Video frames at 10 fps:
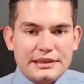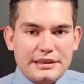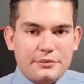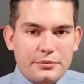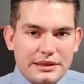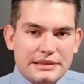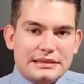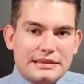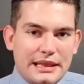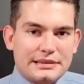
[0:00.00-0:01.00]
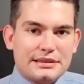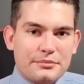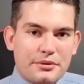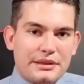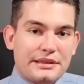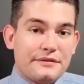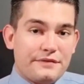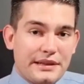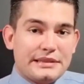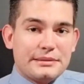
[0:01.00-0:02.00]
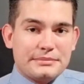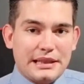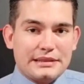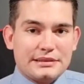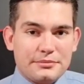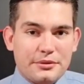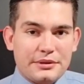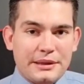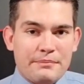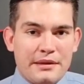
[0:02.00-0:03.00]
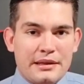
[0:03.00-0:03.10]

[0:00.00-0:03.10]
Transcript: the witness testimony, the victim testimony,